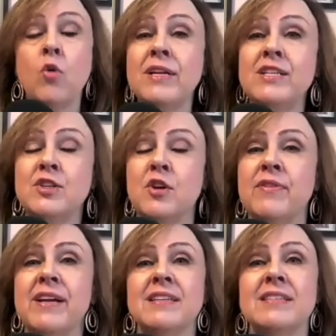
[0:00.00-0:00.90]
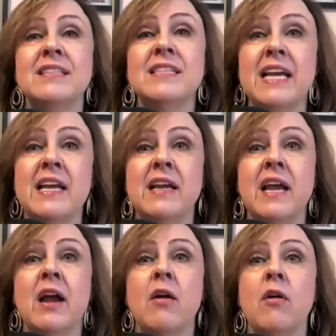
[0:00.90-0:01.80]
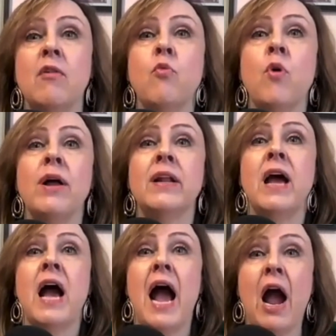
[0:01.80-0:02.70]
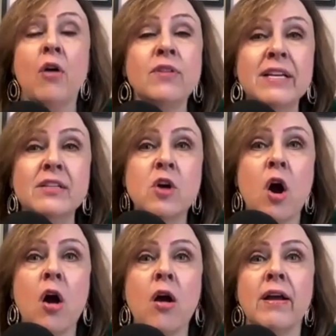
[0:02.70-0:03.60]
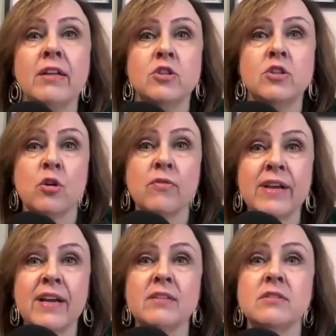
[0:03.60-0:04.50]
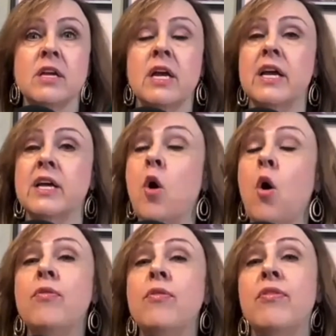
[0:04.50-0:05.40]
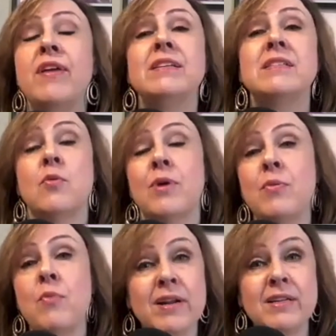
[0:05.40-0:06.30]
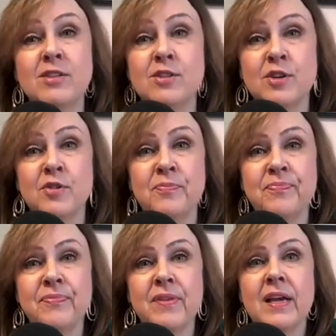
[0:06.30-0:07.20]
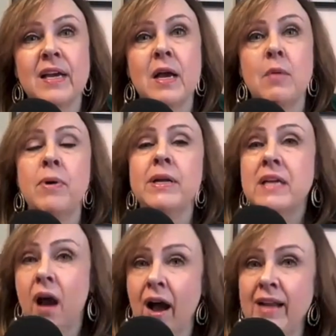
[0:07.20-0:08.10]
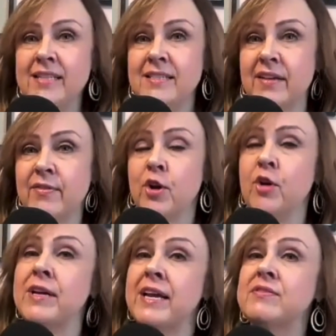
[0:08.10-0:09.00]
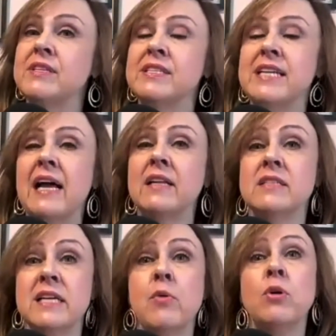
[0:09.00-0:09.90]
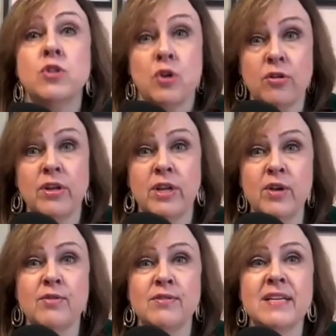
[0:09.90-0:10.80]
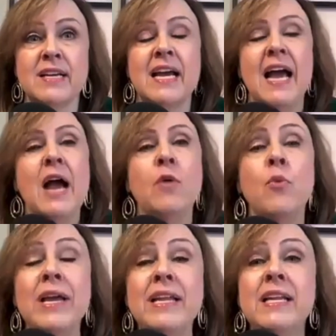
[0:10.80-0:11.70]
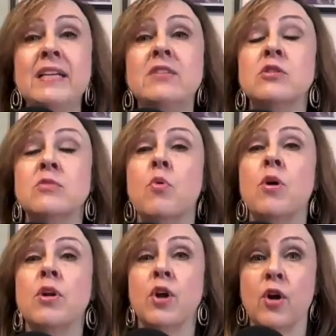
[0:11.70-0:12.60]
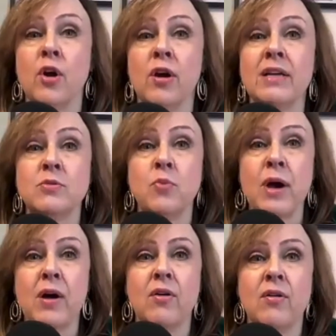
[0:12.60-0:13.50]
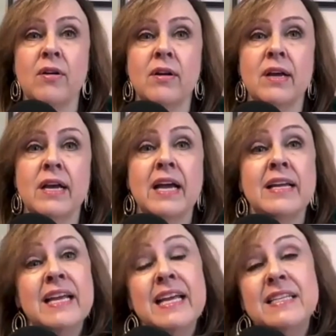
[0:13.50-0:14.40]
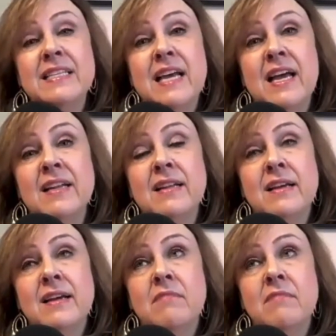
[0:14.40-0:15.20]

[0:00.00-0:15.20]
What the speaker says: only serving us and taking care of what our needs are and serving us in all the things that we wanted to do. But God has given her gifts and talents he wants her to use, and we need to support her as well." And he said,